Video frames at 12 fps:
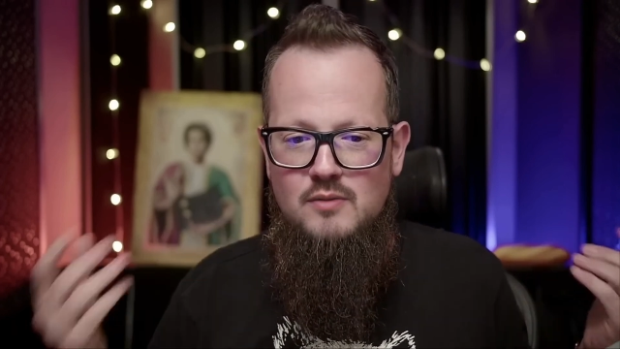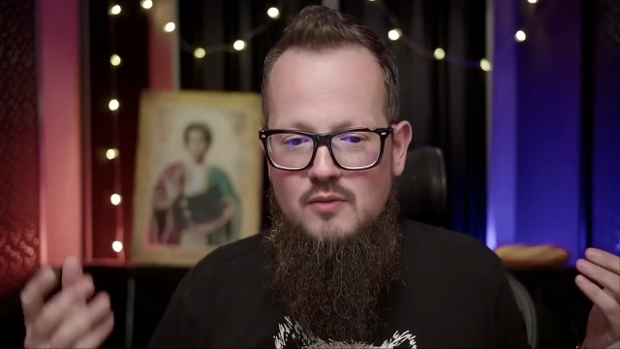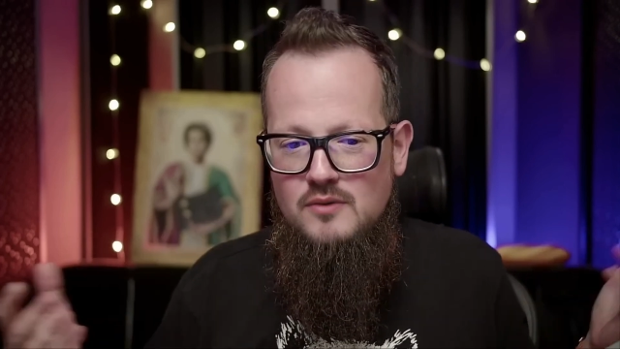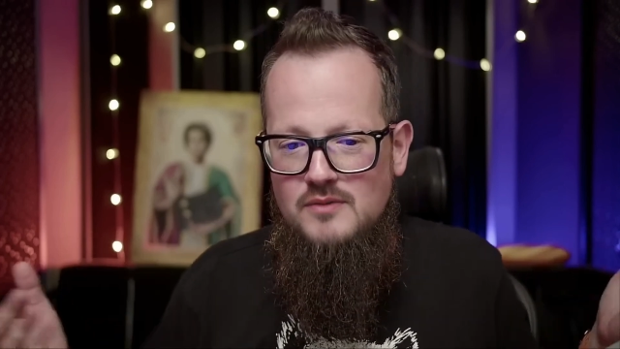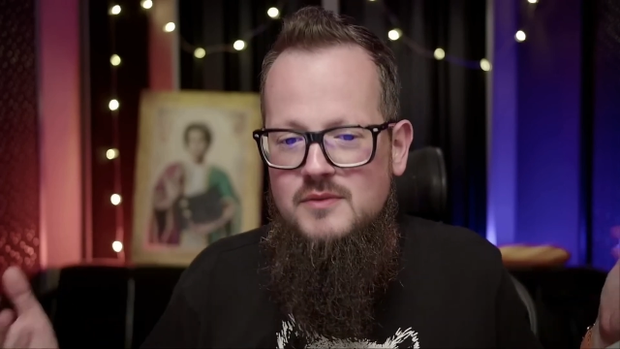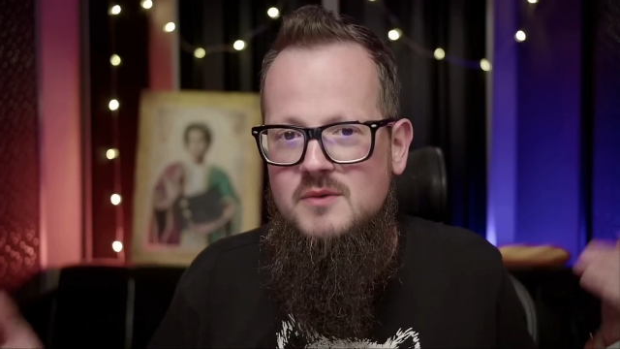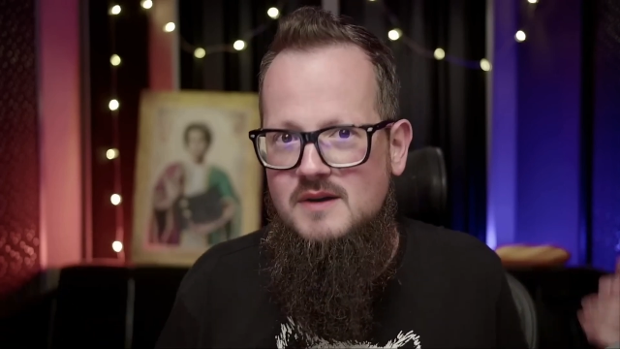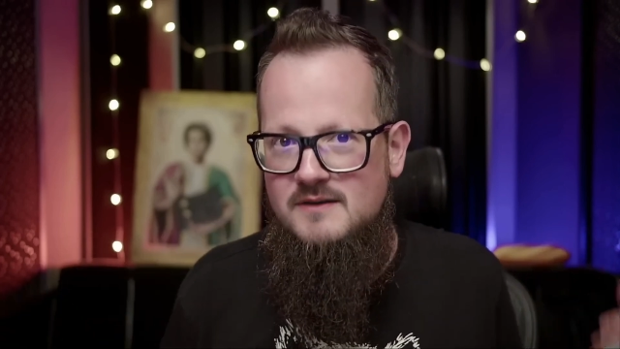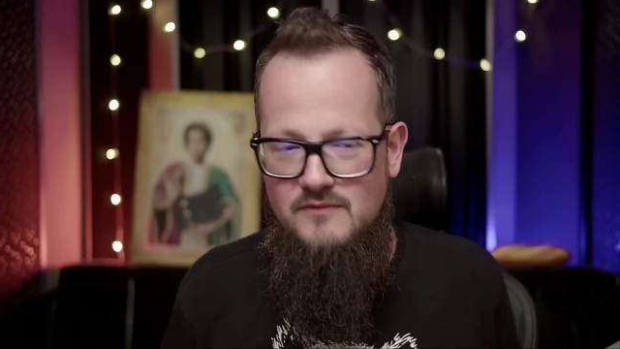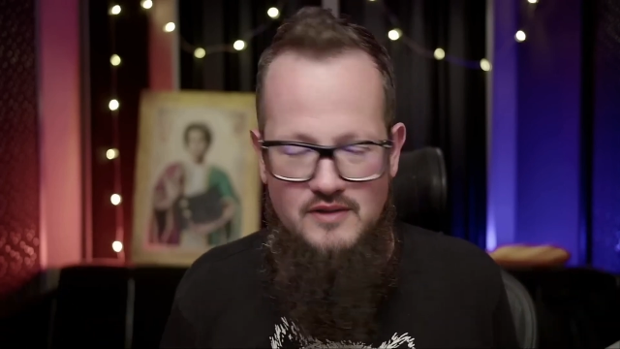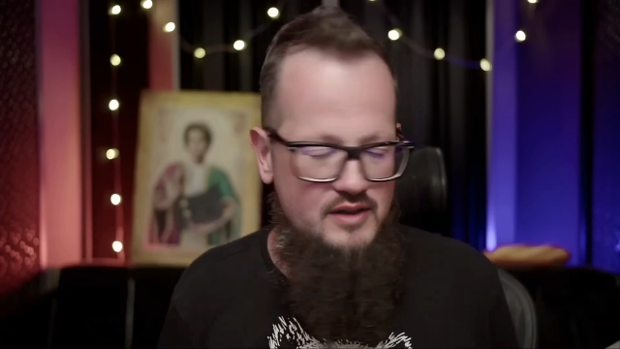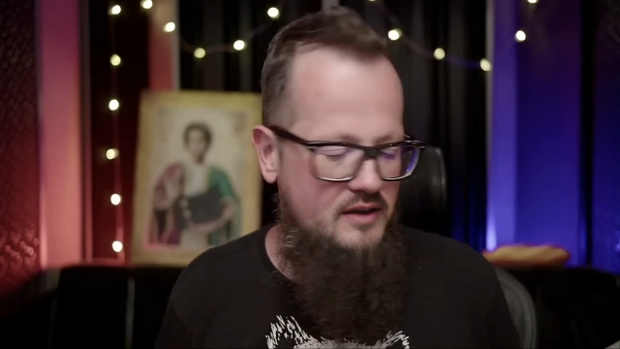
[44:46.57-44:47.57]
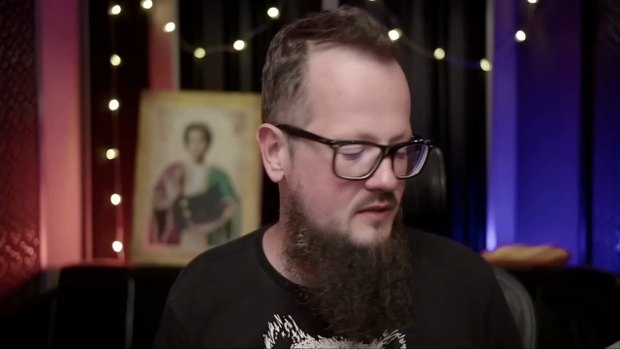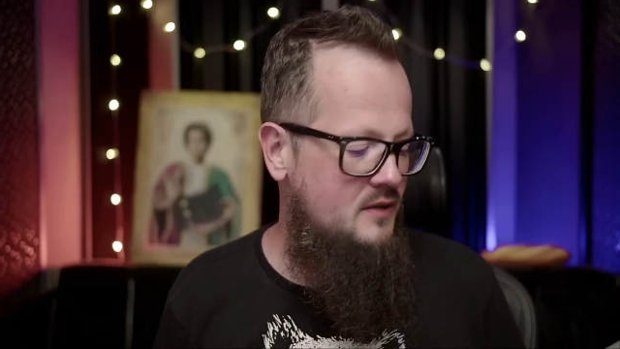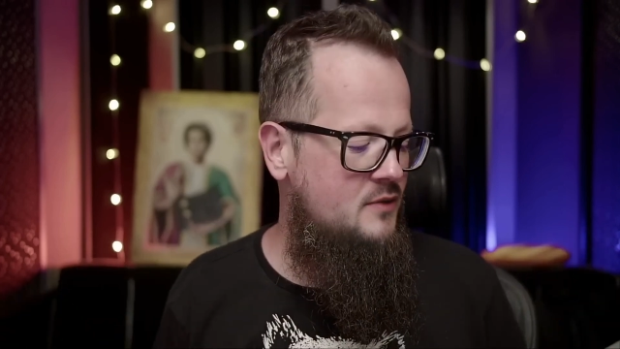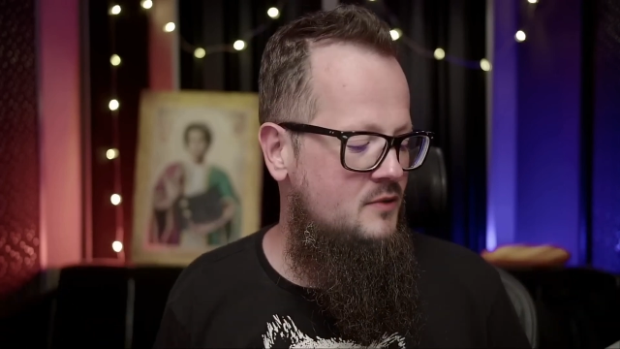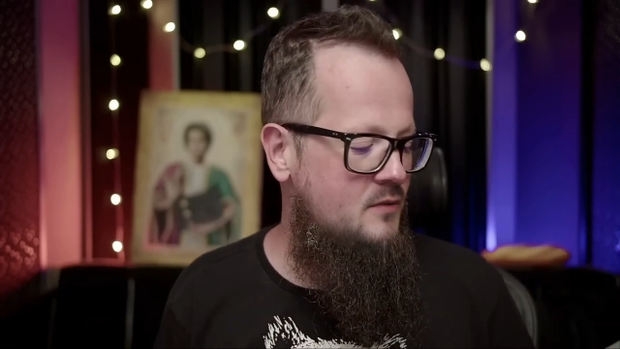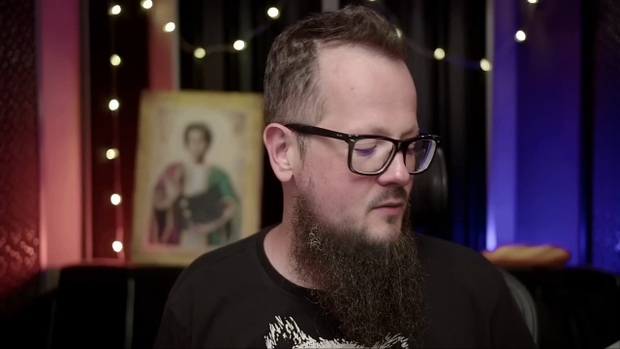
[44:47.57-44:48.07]
or if you have any
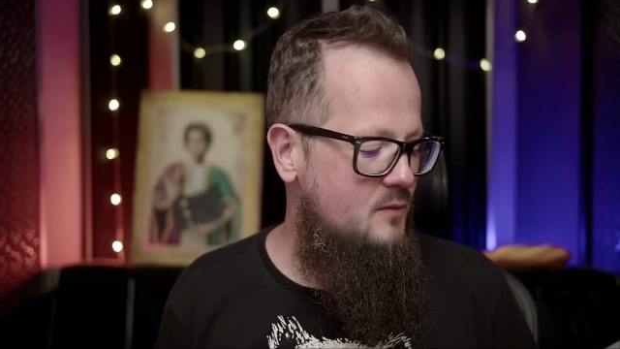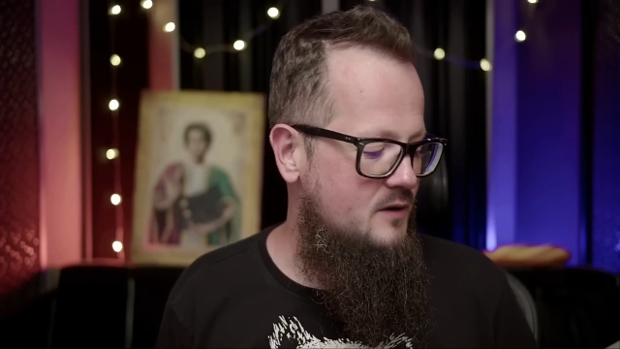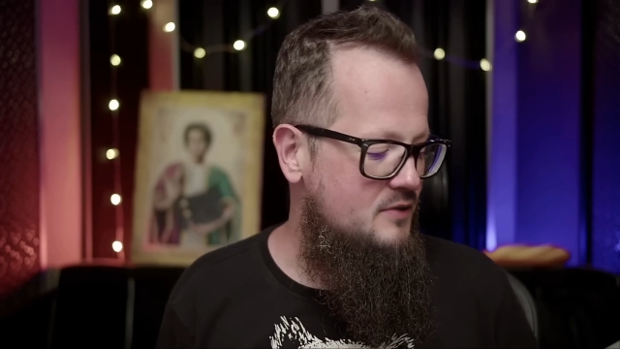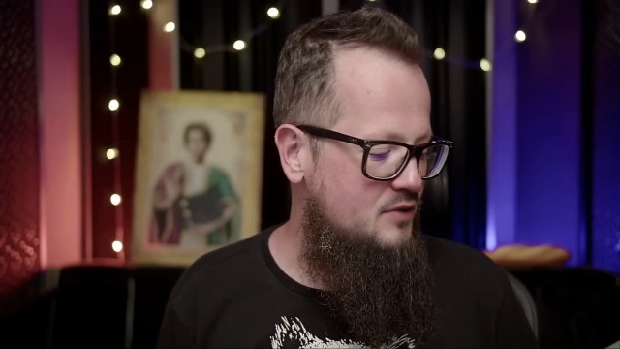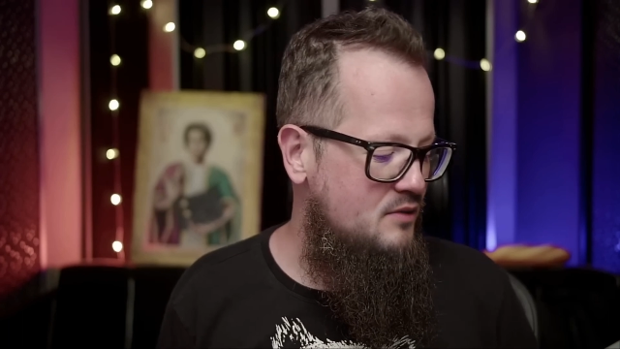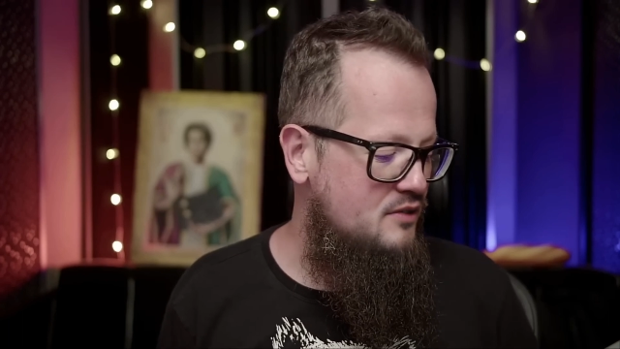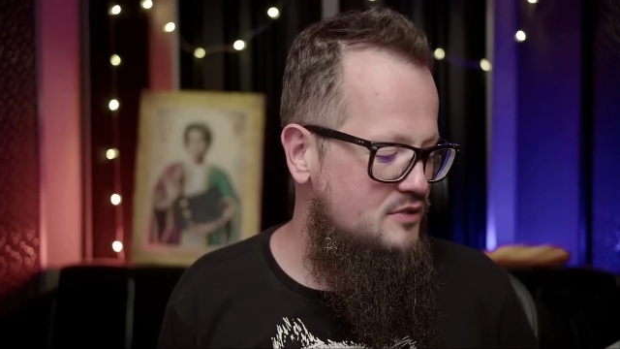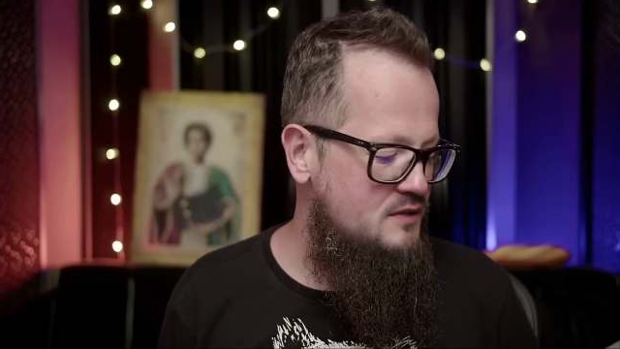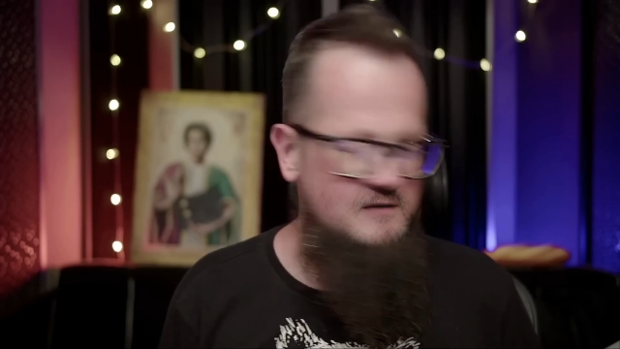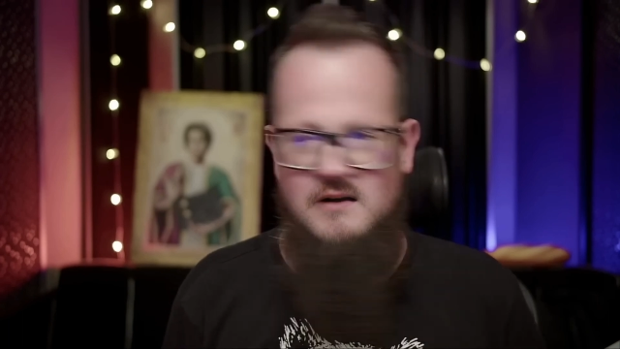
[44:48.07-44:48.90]
additional questions.